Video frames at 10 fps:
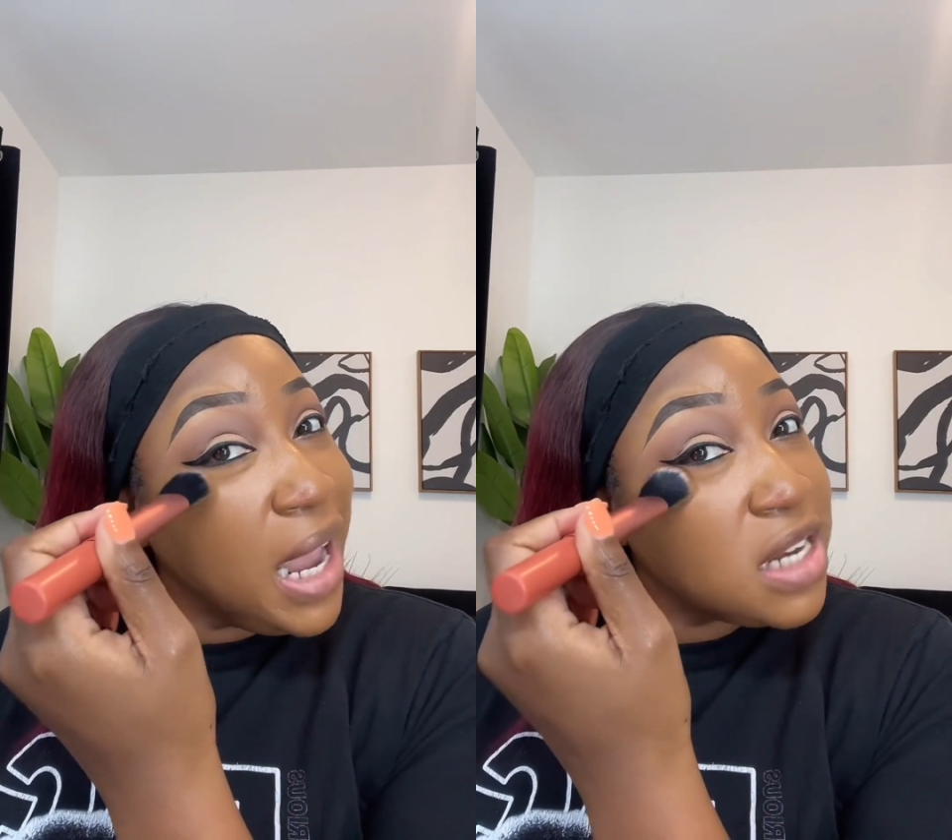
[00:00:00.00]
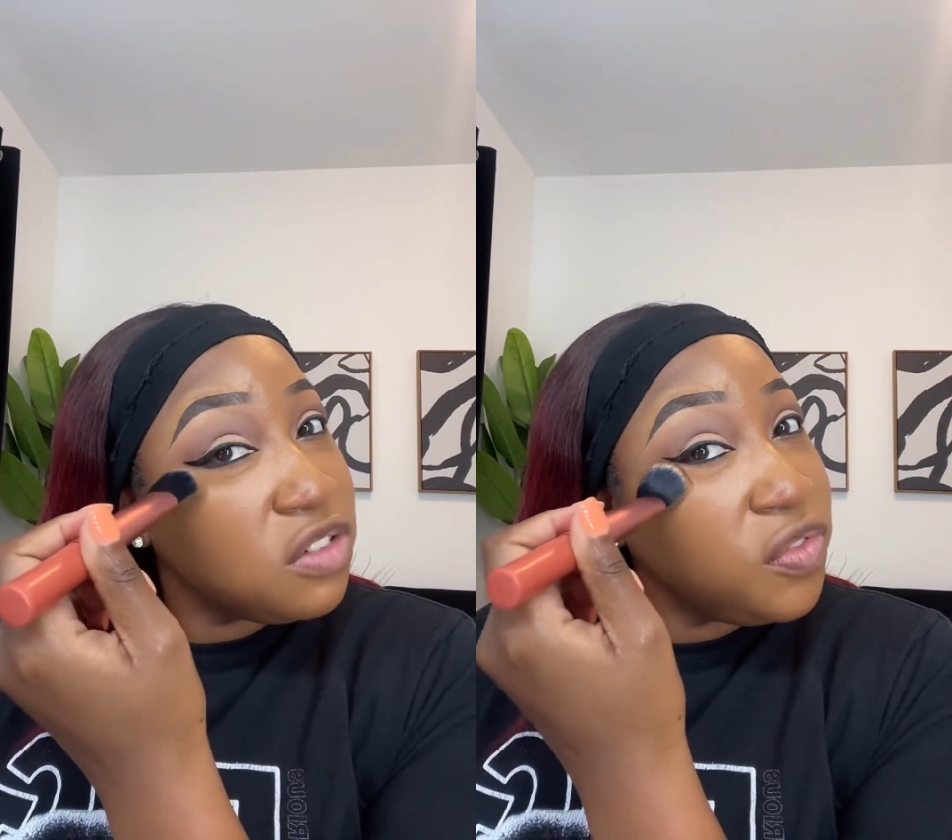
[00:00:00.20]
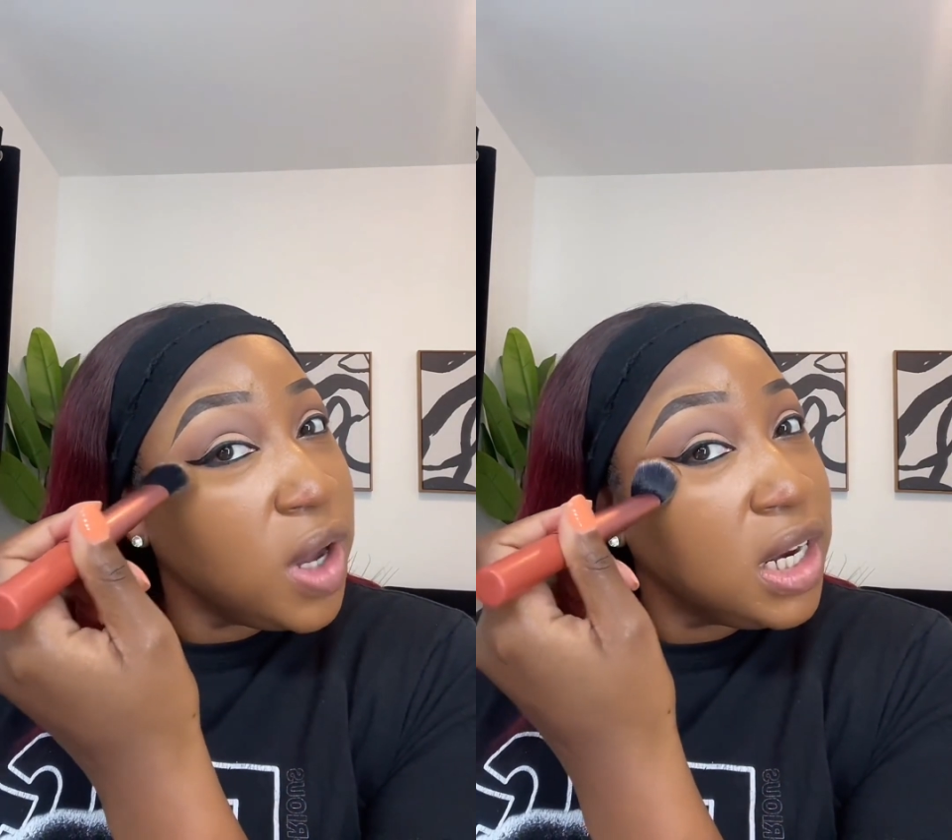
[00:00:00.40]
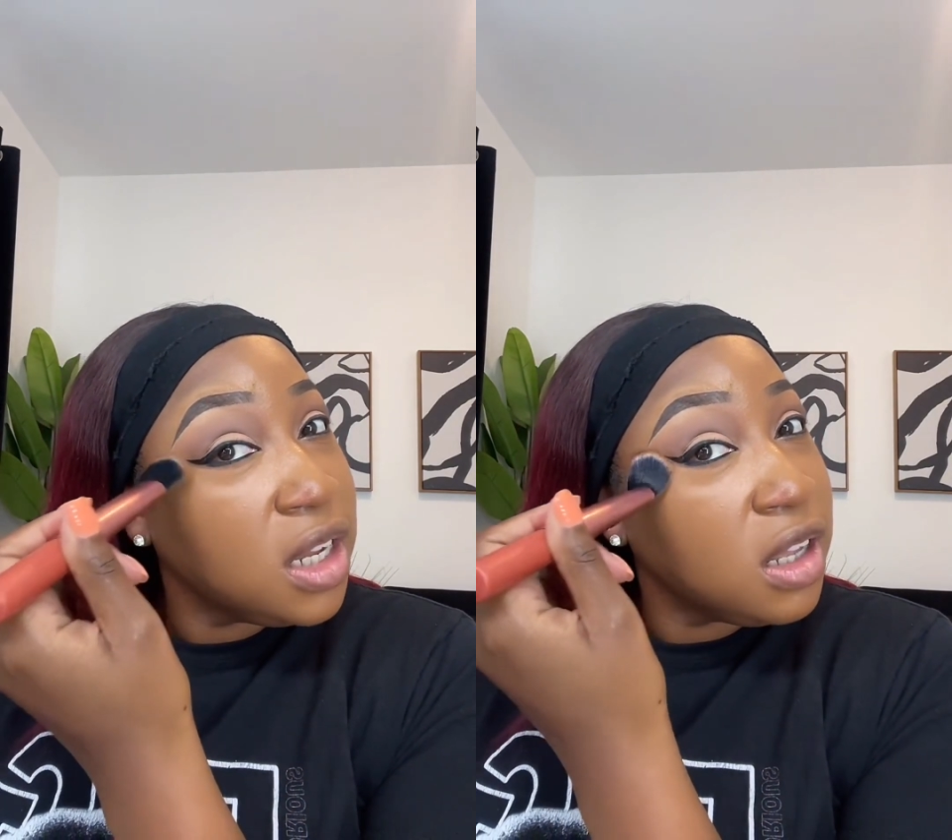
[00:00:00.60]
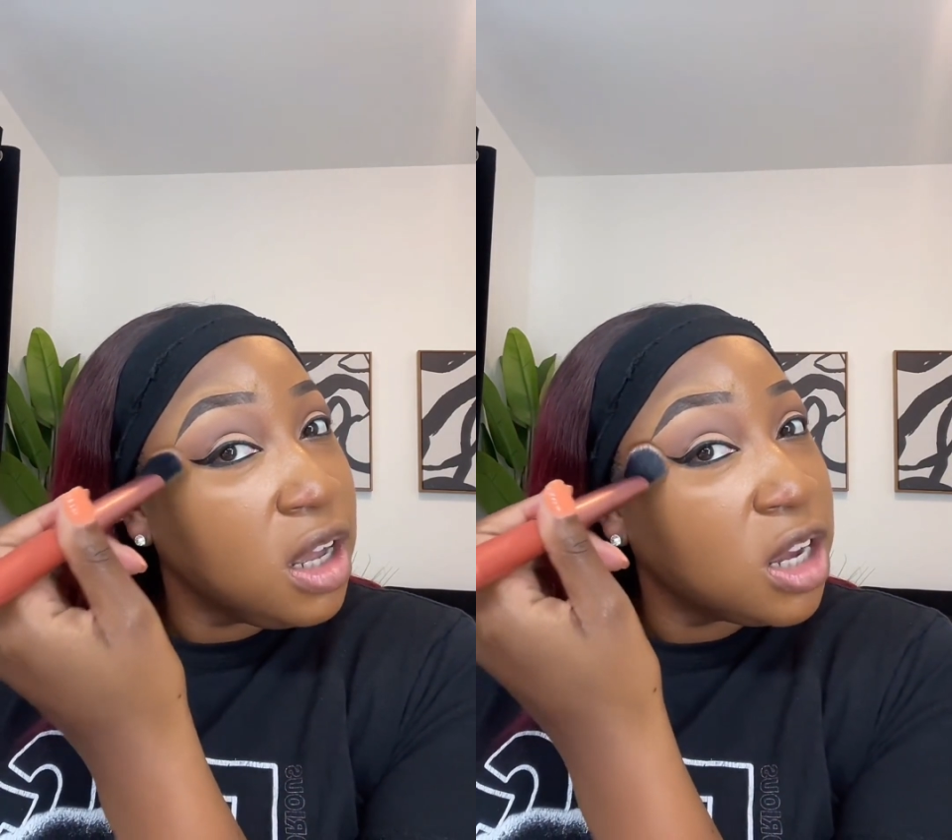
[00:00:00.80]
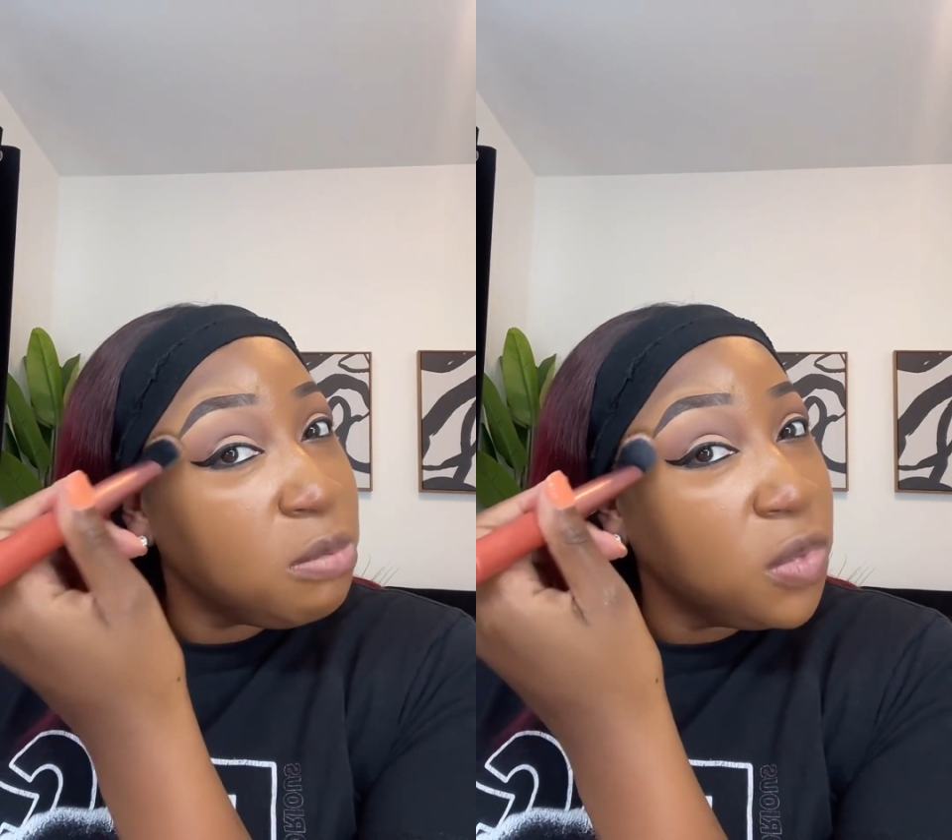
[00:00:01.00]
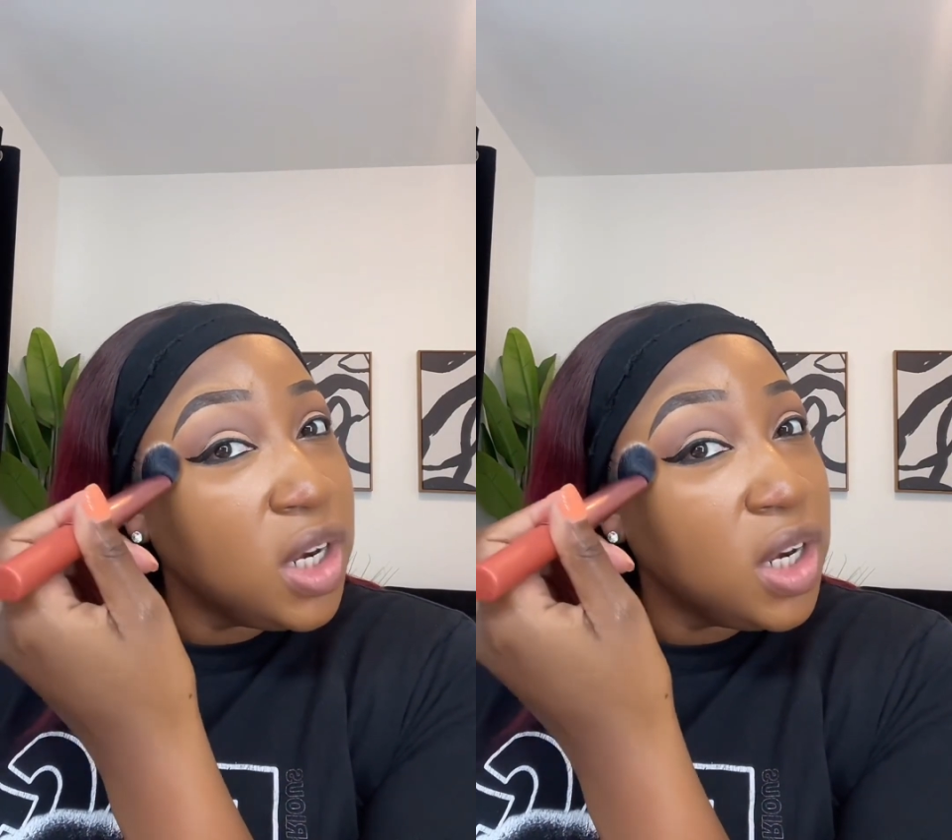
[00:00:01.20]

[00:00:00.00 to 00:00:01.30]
And it is looking